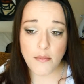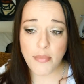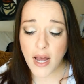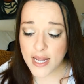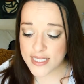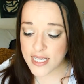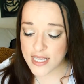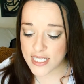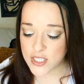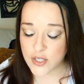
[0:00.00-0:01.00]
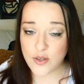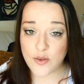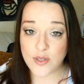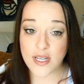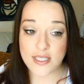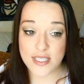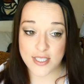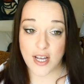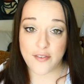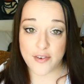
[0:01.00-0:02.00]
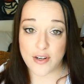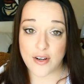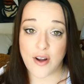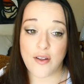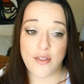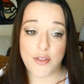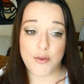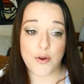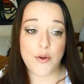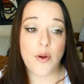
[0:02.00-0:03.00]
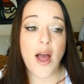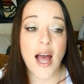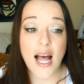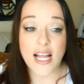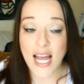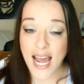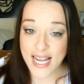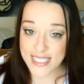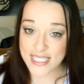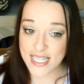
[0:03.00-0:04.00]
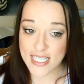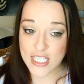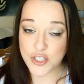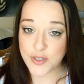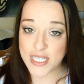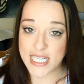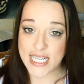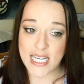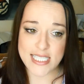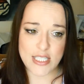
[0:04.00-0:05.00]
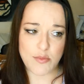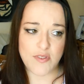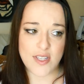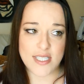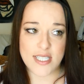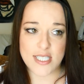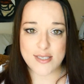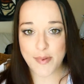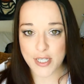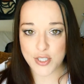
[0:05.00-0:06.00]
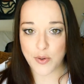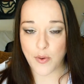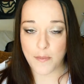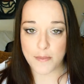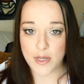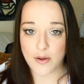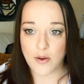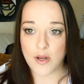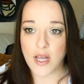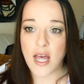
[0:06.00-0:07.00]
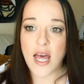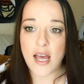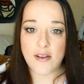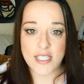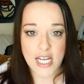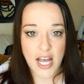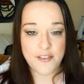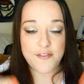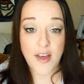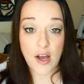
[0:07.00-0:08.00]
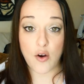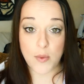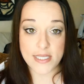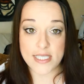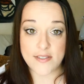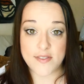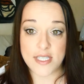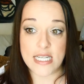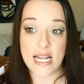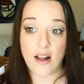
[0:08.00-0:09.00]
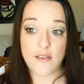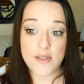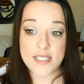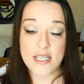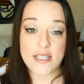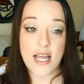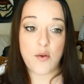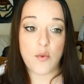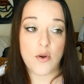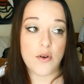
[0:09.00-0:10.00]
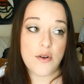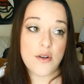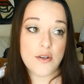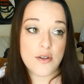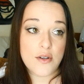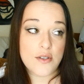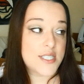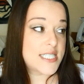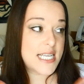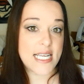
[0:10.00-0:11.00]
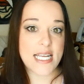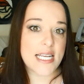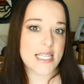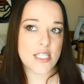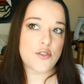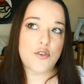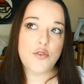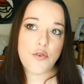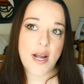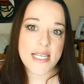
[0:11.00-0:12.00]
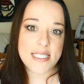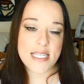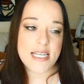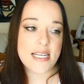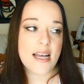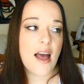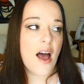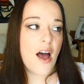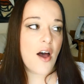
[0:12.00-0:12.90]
But they soon discover through accidentally drinking some of this special milk. It was like a veil was lifted and all of a sudden they were seeing these crazy